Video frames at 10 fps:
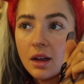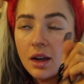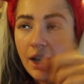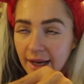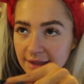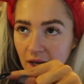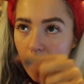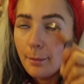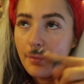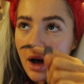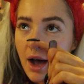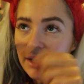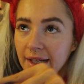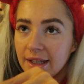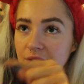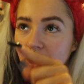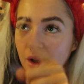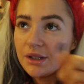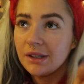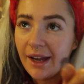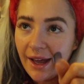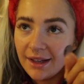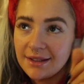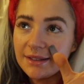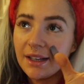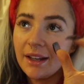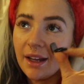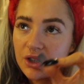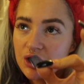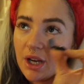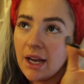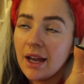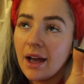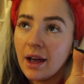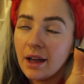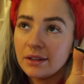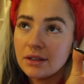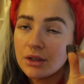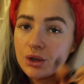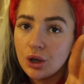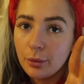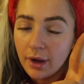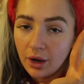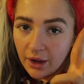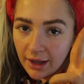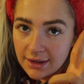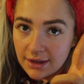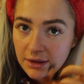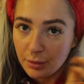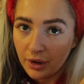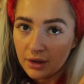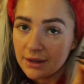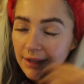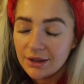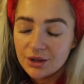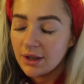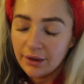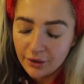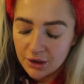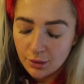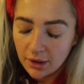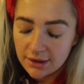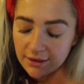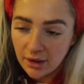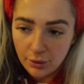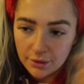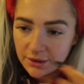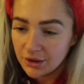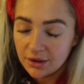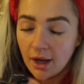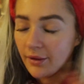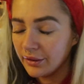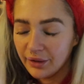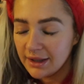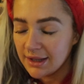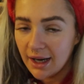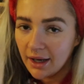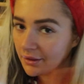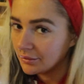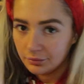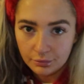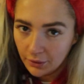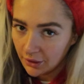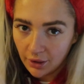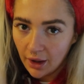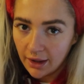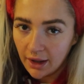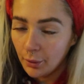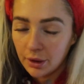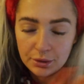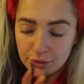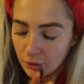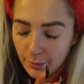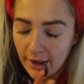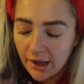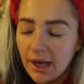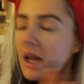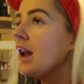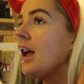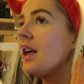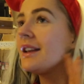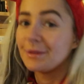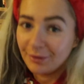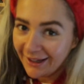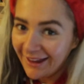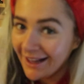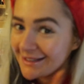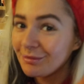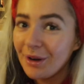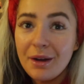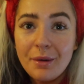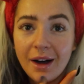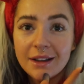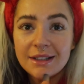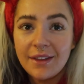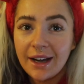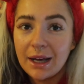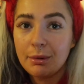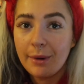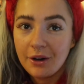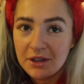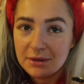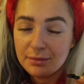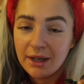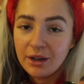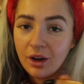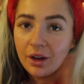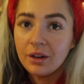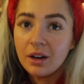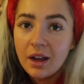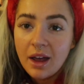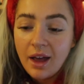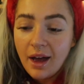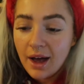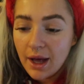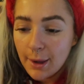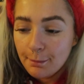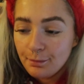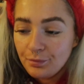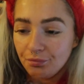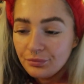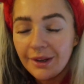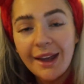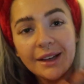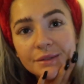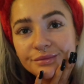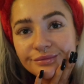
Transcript: later, but I need to go to Next and get a sheet and 2 pillowcases because I just need fresh ones. The other ones are just covered in fake tan. We don't like it, we don't talk about it. So I'm gonna get some new ones and then I can put my Christmas bedding on. But yeah,